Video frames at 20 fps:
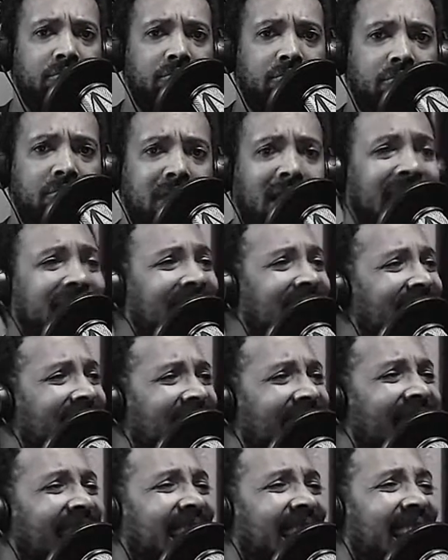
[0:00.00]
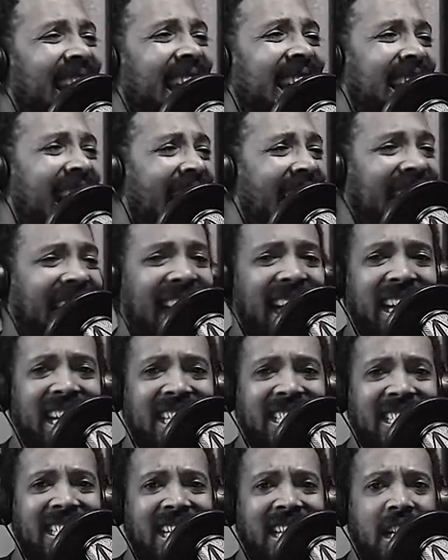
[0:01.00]
To genetically annihilate
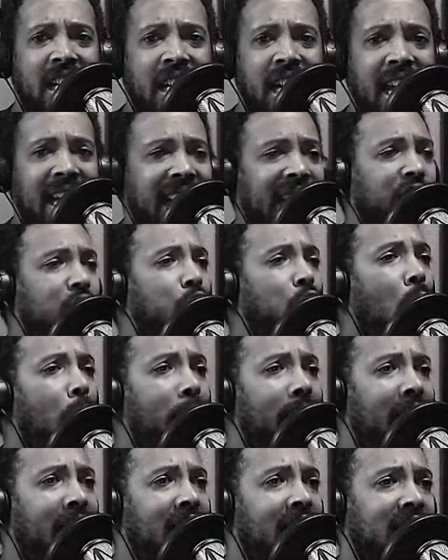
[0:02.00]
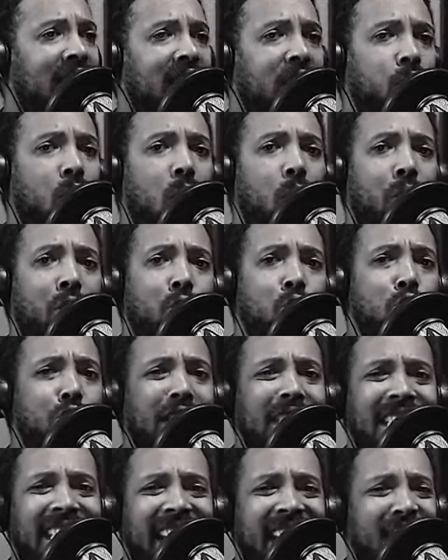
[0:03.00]
us and exterminate us because we were
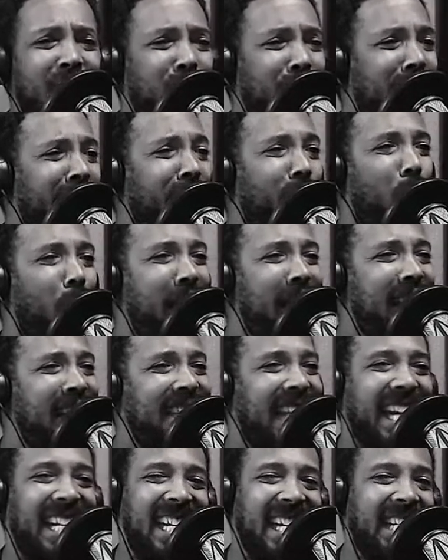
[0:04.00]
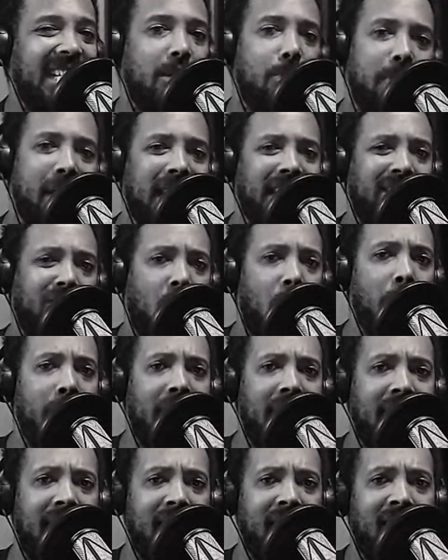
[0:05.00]
useless eaters and weeds that needed to be
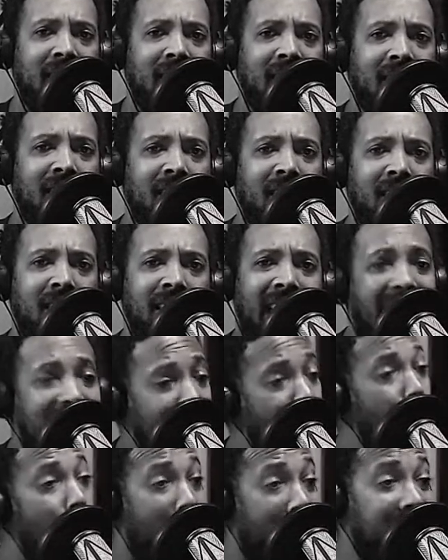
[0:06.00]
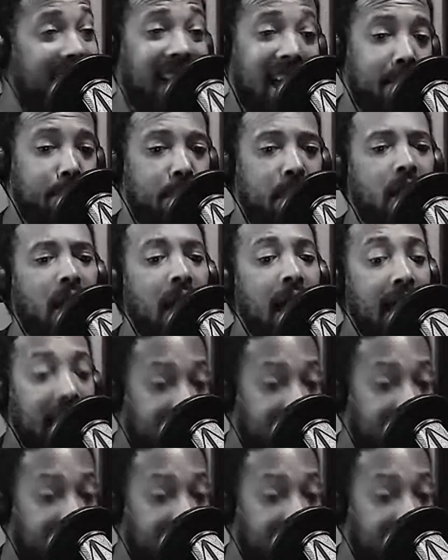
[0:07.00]
exterminated? Have you read that book?